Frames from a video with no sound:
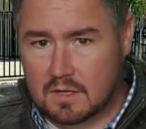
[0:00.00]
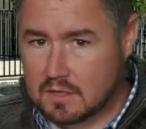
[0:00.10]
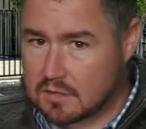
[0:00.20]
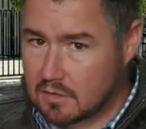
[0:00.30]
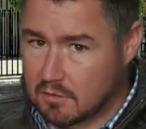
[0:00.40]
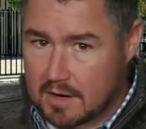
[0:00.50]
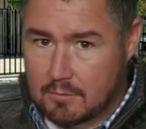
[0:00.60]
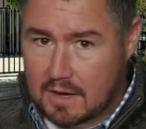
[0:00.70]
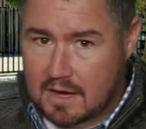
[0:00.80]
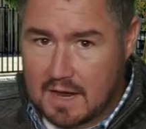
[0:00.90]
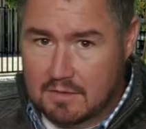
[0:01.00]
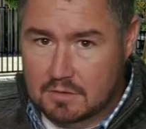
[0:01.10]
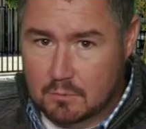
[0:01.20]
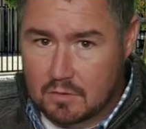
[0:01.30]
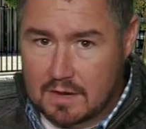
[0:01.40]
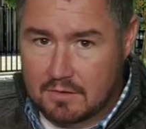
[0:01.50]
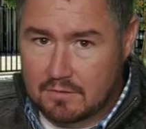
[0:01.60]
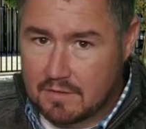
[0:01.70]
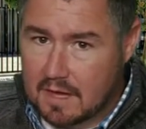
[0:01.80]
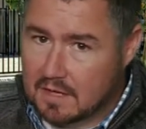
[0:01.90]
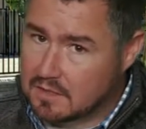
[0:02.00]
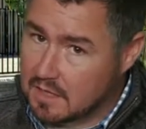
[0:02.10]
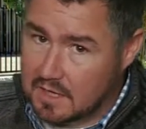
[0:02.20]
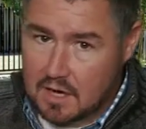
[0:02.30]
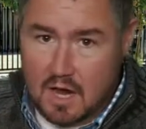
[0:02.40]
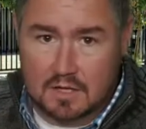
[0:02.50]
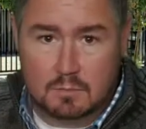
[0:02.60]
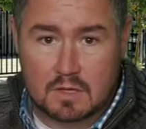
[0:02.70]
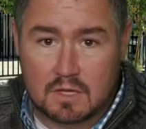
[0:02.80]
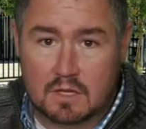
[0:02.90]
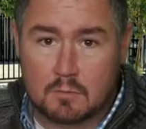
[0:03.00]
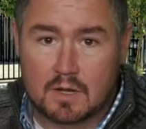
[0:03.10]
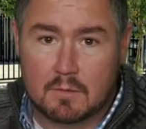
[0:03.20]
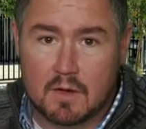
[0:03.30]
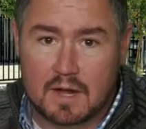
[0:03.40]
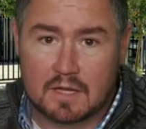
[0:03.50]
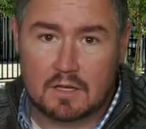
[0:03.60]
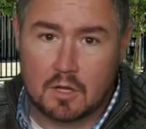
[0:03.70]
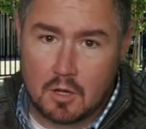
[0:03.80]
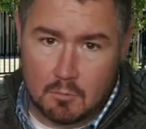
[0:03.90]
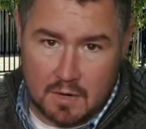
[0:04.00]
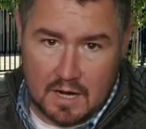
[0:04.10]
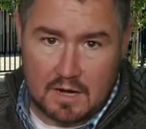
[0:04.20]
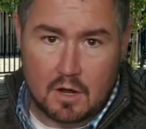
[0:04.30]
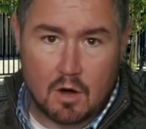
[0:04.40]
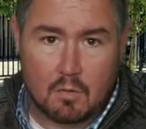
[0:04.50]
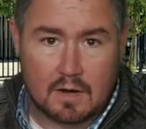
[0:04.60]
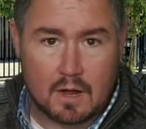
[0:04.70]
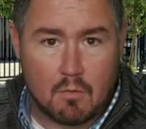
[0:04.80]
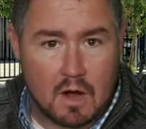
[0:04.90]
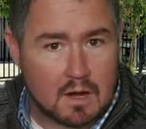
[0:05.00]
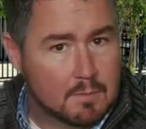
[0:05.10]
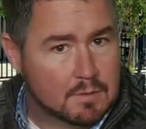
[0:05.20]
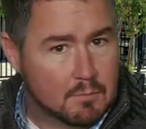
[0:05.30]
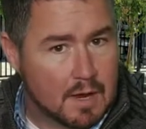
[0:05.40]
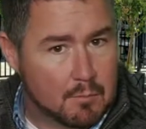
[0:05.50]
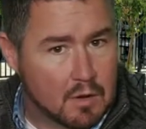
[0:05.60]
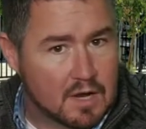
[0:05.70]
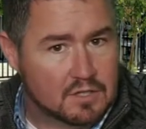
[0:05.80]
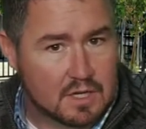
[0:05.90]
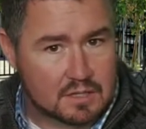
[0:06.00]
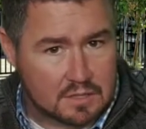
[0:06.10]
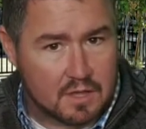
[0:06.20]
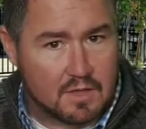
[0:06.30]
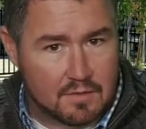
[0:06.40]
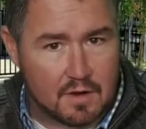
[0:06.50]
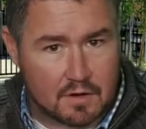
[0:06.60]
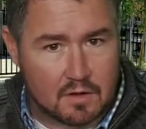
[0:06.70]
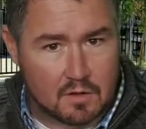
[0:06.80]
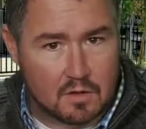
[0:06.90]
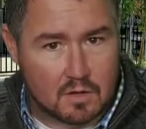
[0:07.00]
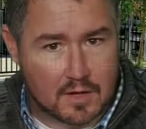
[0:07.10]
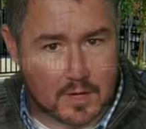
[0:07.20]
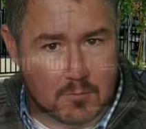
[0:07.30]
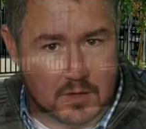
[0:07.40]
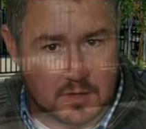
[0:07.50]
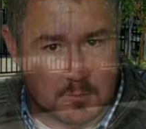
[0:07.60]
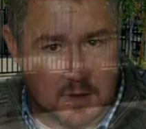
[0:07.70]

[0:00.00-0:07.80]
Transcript: It's a great way to have some raving fans. It costs me a little bit of money, but I know when I walk up to my projects, they're going to look like $1 million.